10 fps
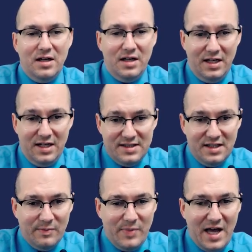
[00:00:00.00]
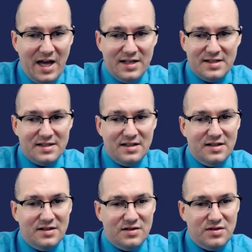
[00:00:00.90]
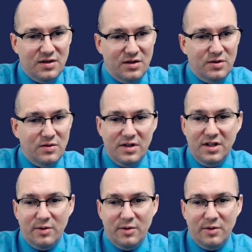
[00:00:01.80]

it is in the past. So,